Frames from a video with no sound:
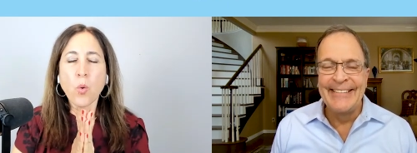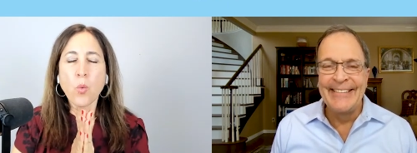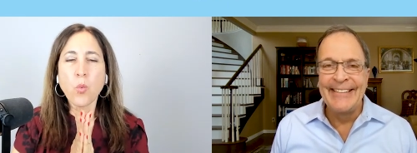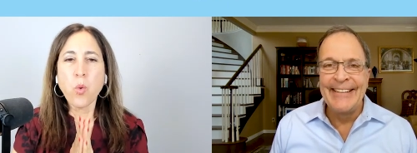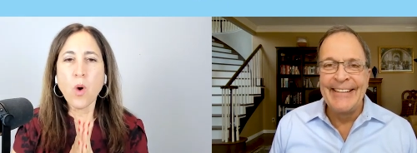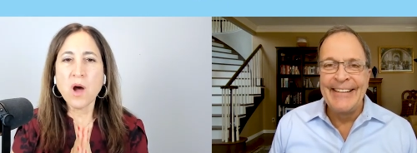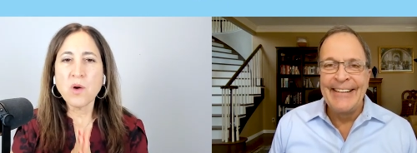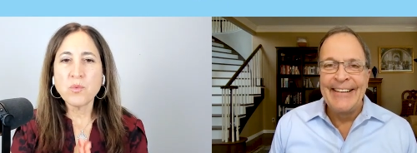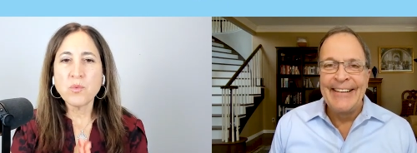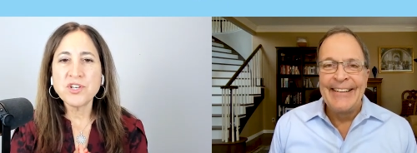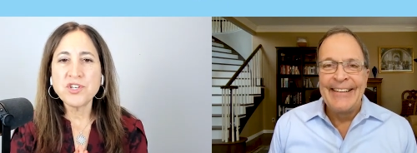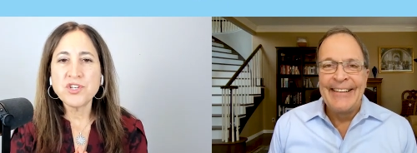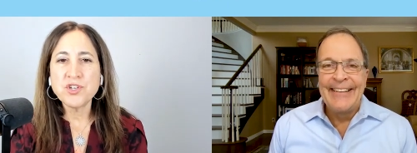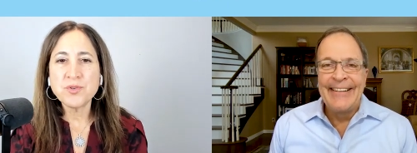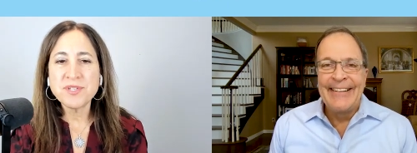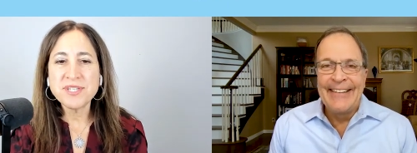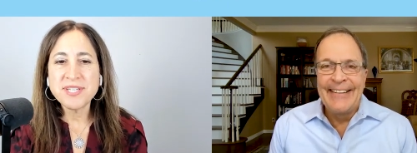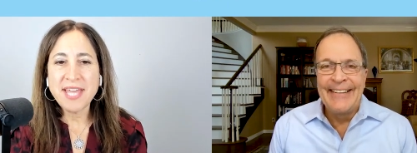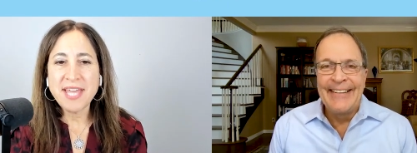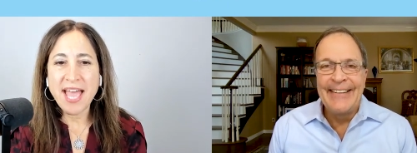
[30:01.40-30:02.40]
Speaker 1: What would
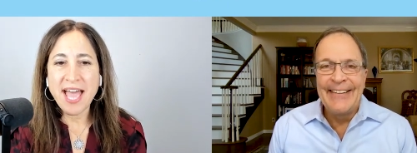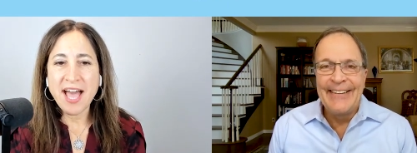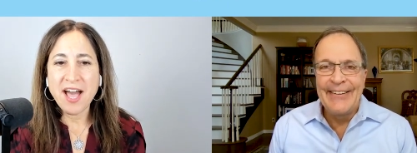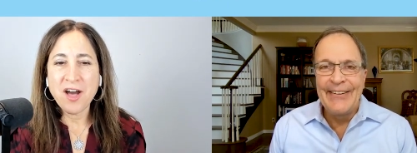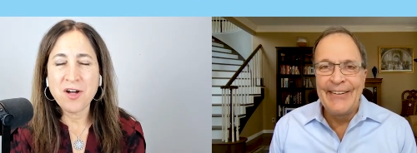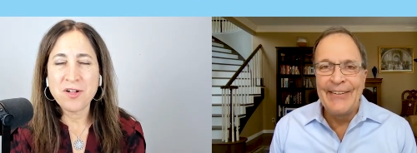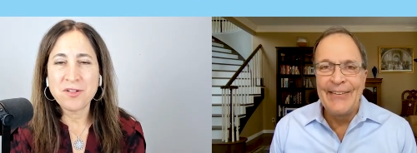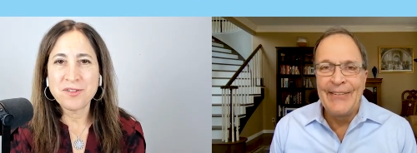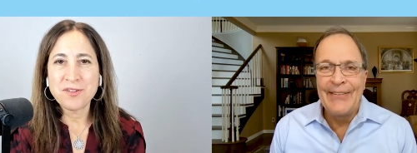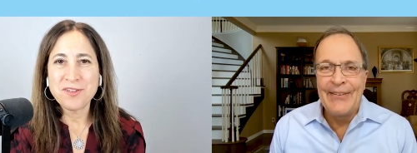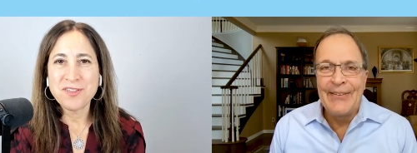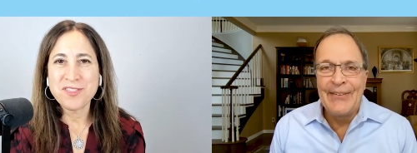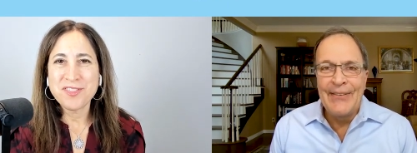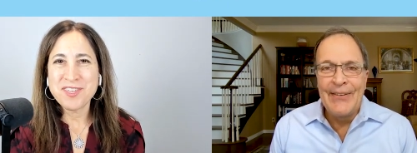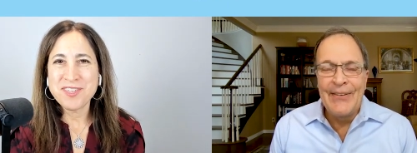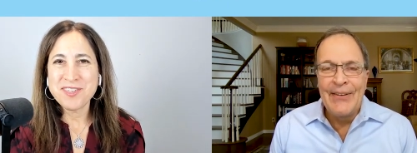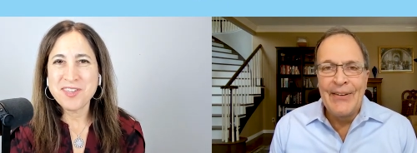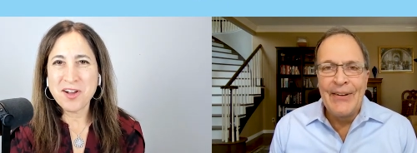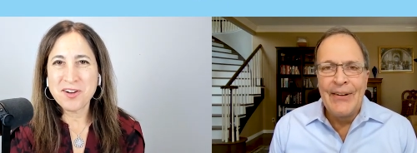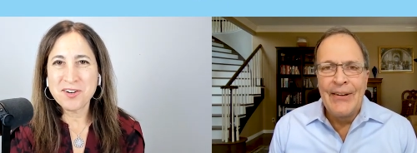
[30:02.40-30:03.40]
you tell the
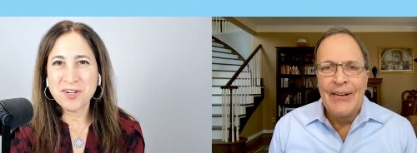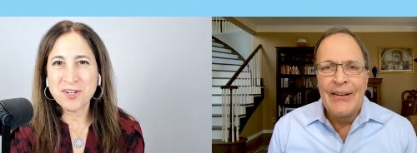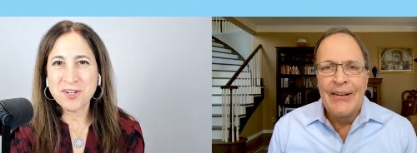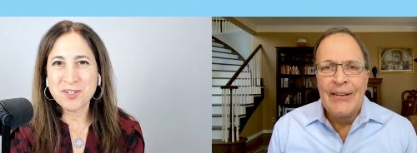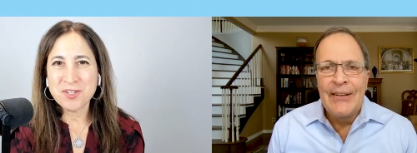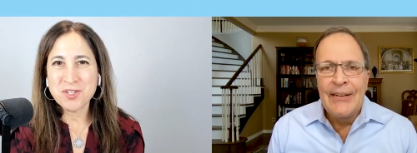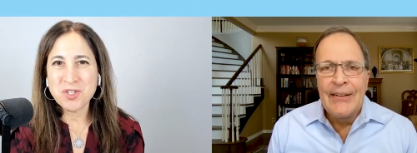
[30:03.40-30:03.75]
younger